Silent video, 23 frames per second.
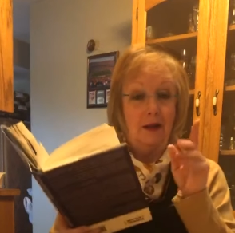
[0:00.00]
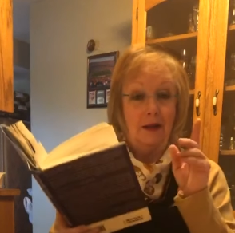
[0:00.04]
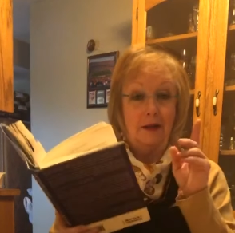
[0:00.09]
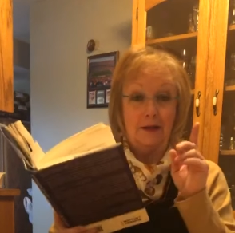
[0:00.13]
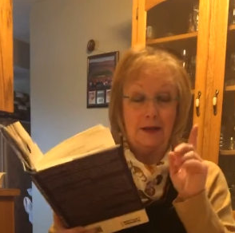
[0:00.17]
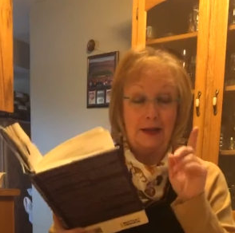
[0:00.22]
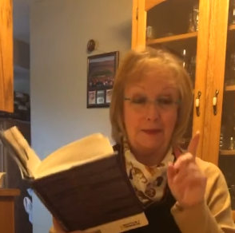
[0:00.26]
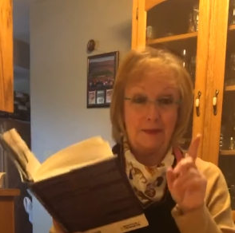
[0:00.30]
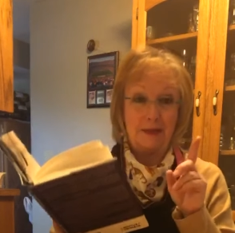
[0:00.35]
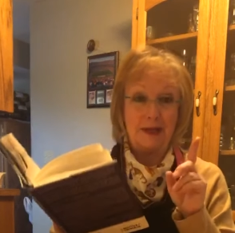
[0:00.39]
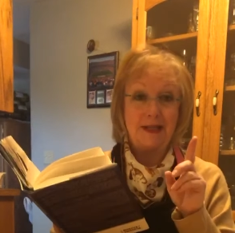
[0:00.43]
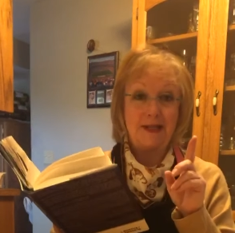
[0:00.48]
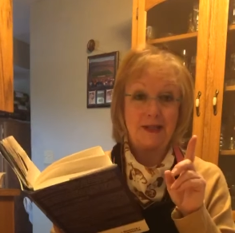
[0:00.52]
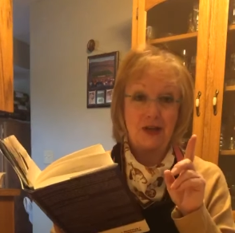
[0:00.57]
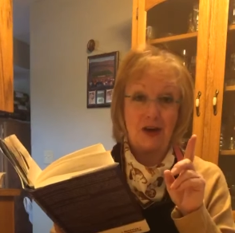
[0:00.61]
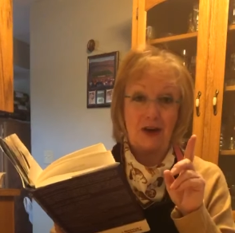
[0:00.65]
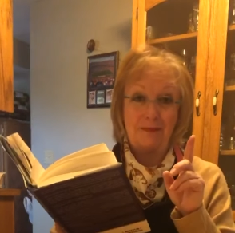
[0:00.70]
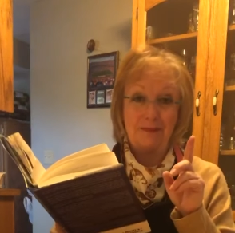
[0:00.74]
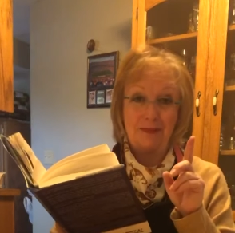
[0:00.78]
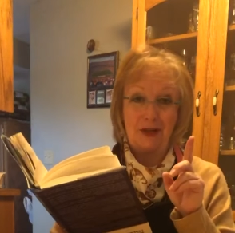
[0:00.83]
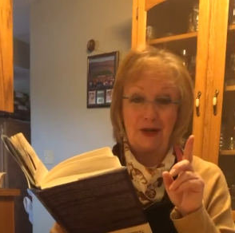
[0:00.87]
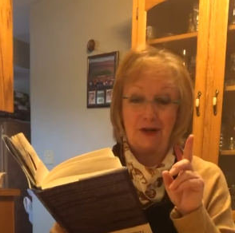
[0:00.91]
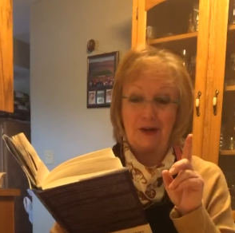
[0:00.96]
Let me
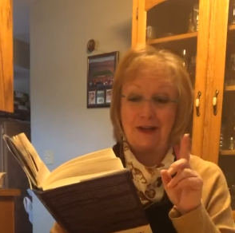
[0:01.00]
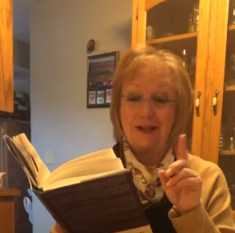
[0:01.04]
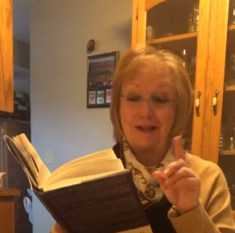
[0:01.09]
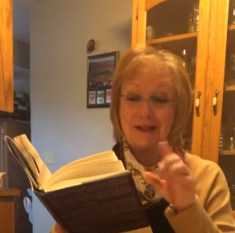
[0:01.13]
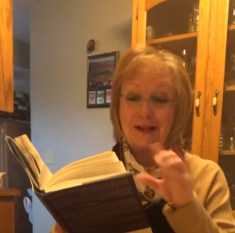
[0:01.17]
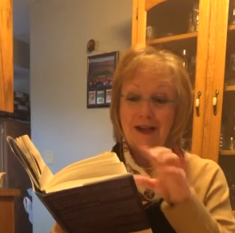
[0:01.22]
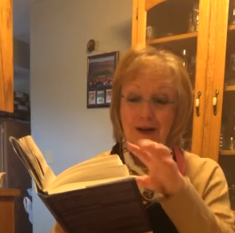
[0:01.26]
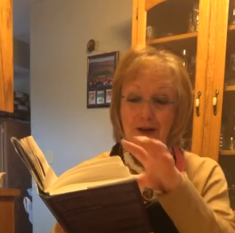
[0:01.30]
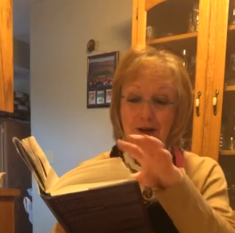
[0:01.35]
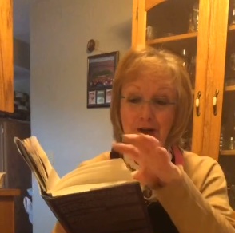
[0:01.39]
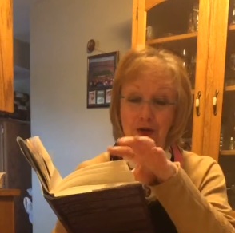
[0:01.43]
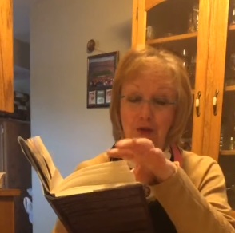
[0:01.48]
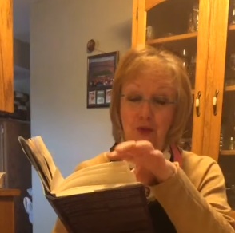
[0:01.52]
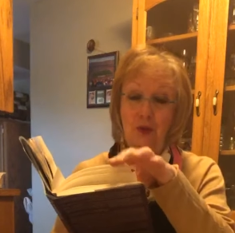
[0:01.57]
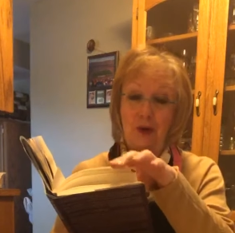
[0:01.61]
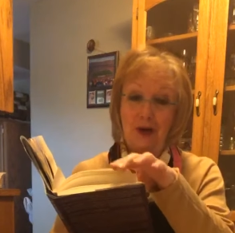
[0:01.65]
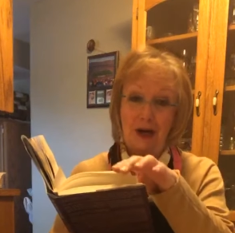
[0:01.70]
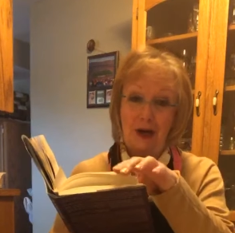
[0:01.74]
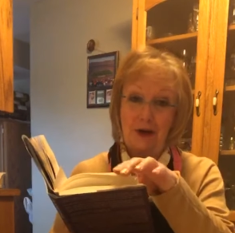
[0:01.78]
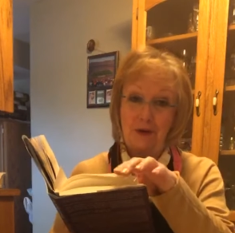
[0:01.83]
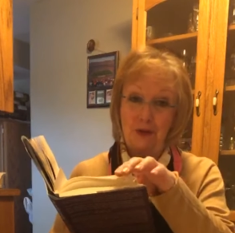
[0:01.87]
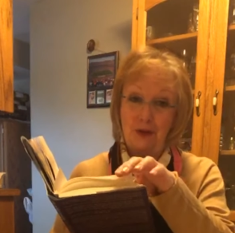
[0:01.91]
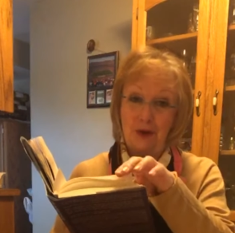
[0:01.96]
stop there and tell you when
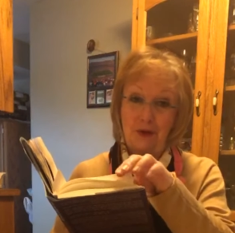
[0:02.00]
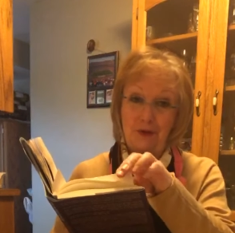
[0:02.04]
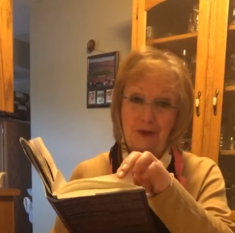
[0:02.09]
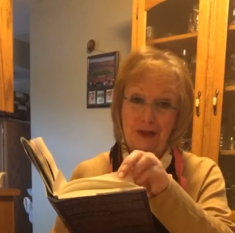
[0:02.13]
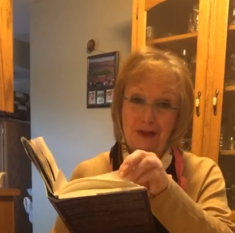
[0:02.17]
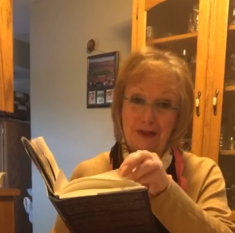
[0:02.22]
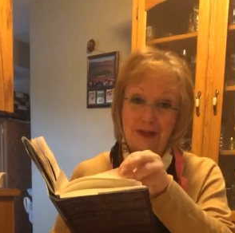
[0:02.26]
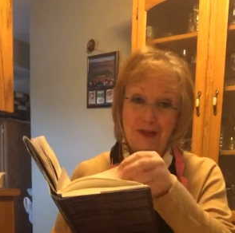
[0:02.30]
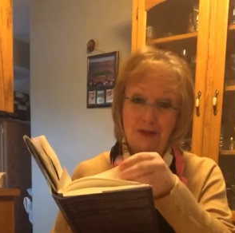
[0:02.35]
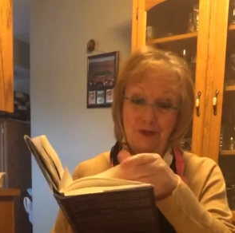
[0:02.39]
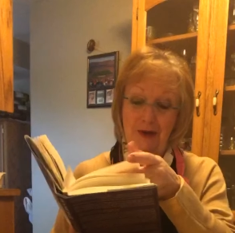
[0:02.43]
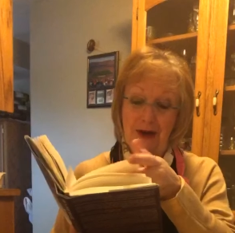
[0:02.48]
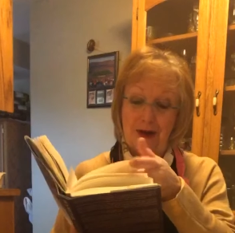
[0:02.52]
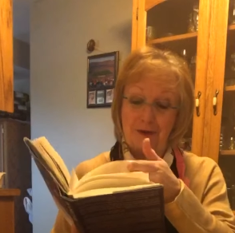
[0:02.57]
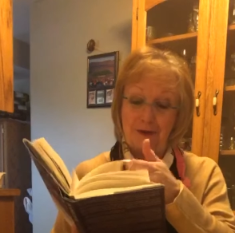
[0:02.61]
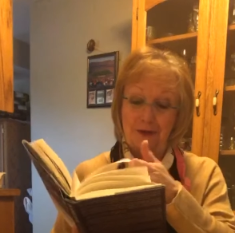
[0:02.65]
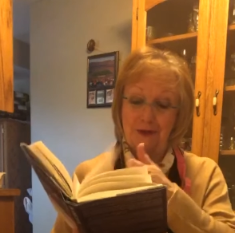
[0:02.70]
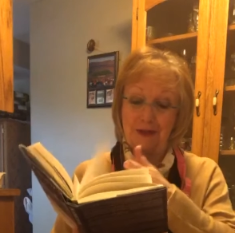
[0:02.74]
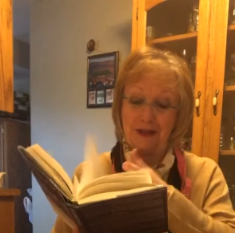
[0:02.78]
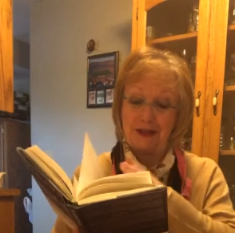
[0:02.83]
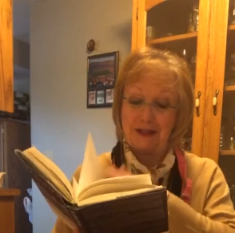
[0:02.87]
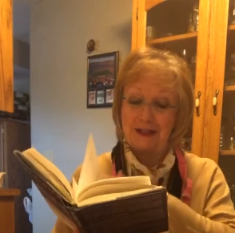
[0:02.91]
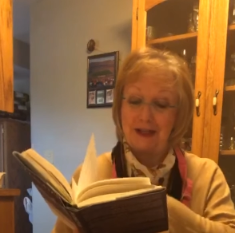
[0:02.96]
I wrote this rather
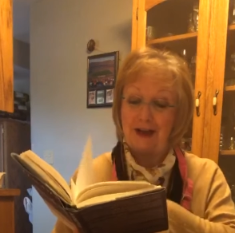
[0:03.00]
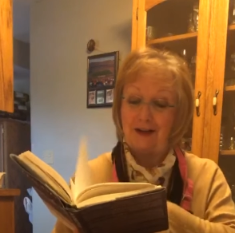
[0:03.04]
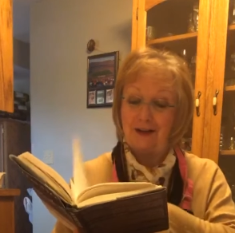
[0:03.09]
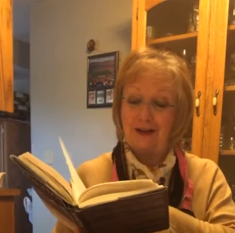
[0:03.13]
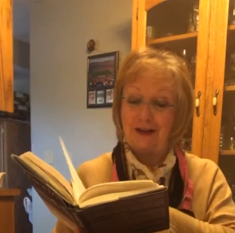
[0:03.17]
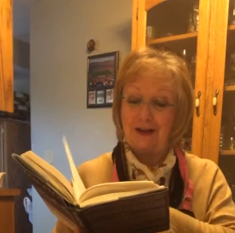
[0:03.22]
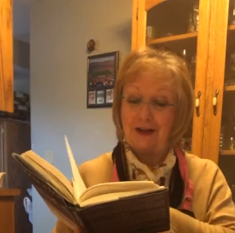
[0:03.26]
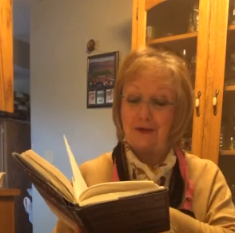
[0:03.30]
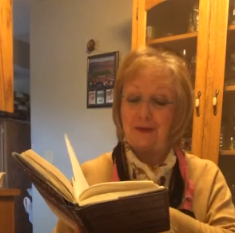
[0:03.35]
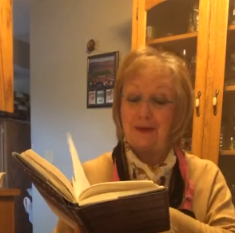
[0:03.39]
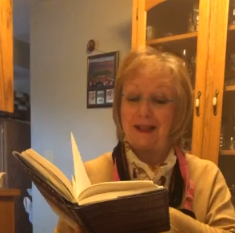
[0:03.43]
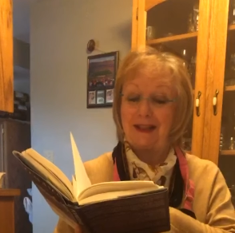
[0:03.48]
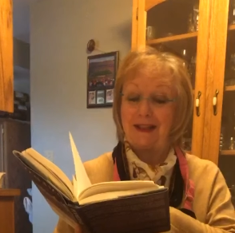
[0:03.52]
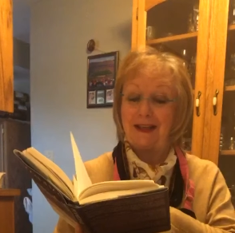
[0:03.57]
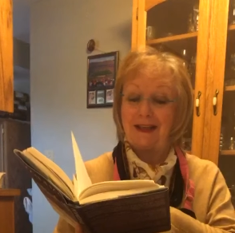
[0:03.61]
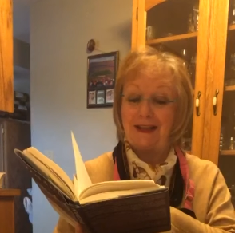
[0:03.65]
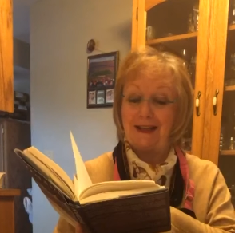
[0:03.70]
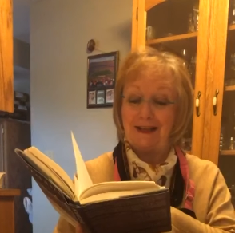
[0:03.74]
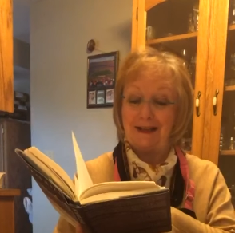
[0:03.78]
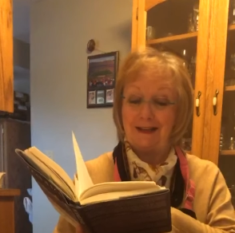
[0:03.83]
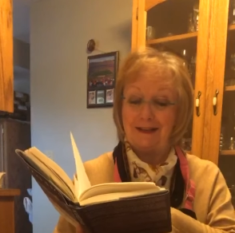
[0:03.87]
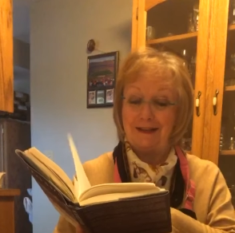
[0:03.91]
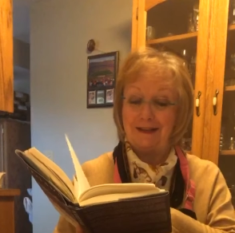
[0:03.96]
than telling you at
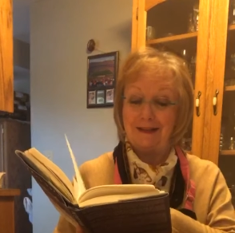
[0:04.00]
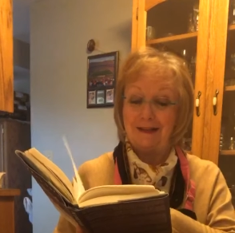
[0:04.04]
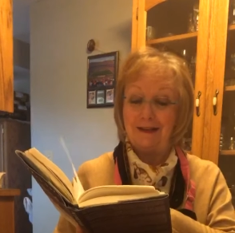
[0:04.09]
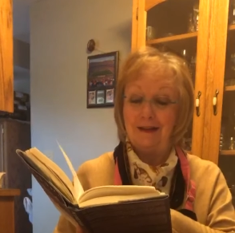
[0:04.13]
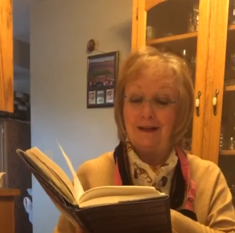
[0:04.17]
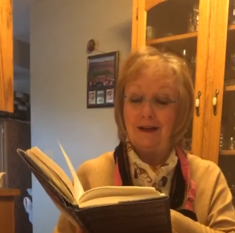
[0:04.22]
the end.